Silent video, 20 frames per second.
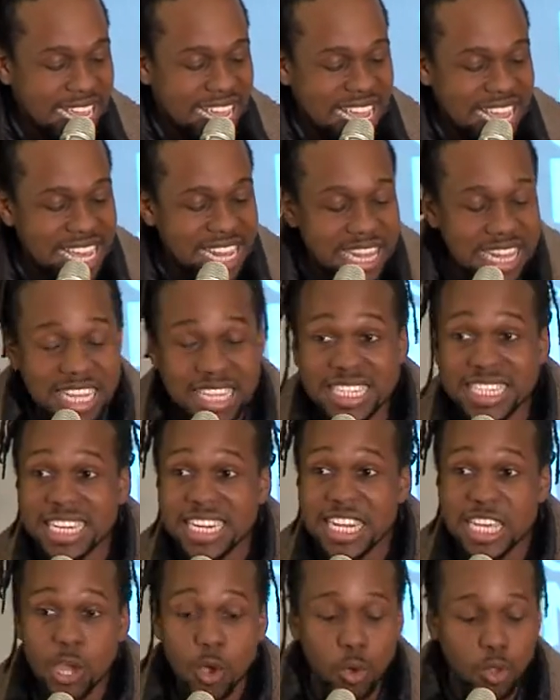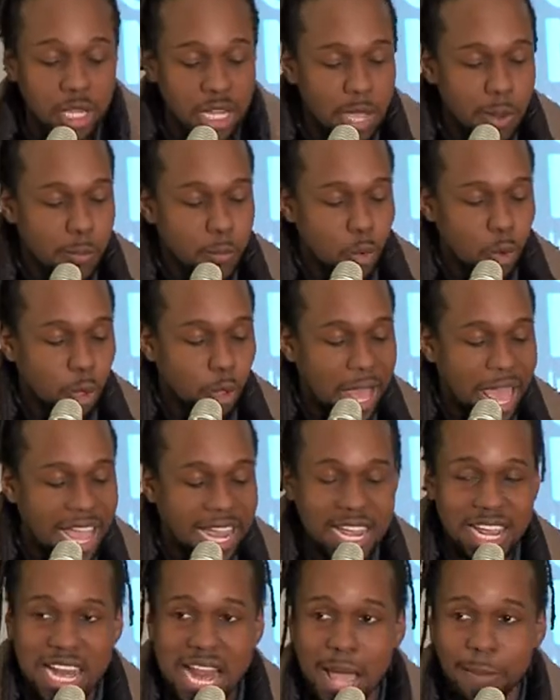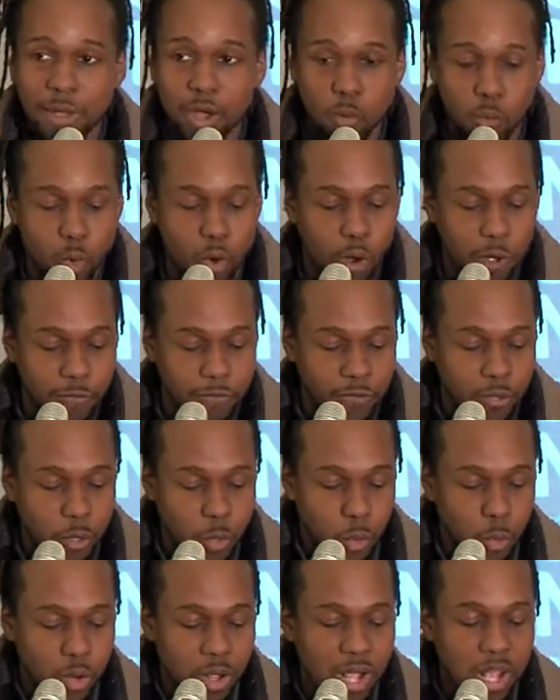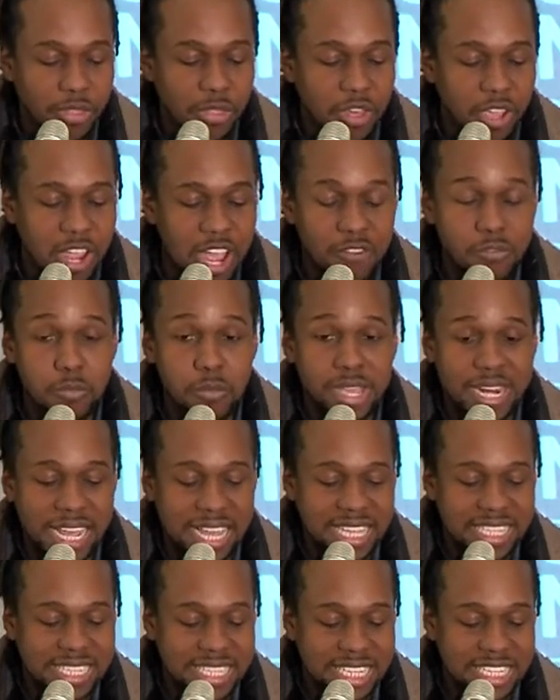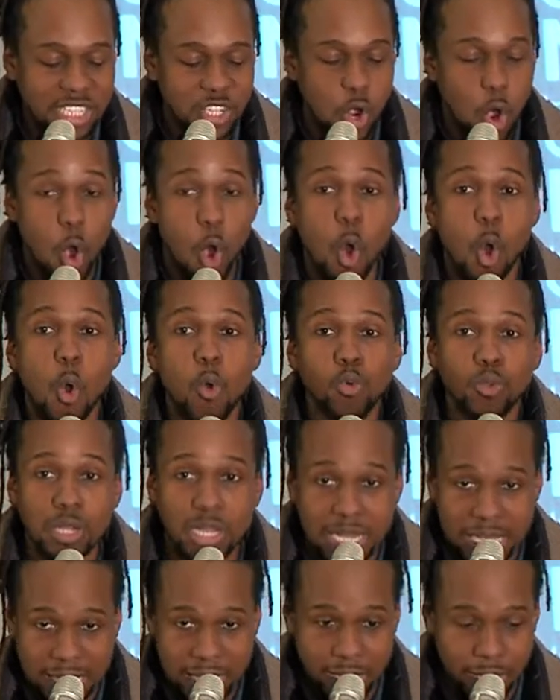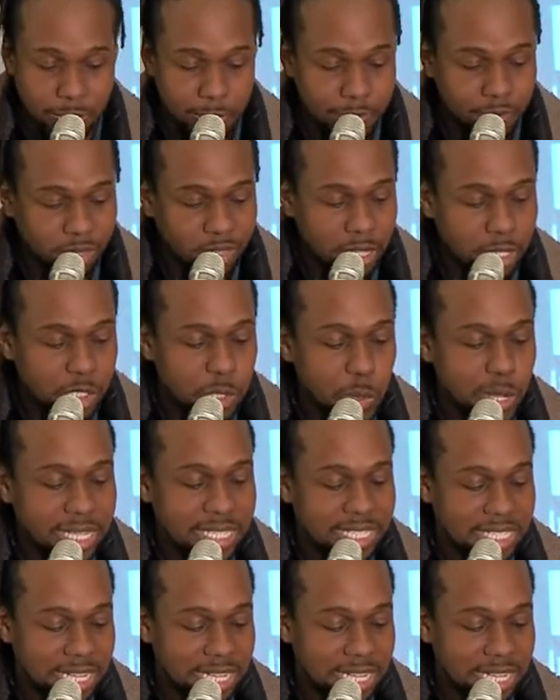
In this neoliberal economic worldview, the government exists only to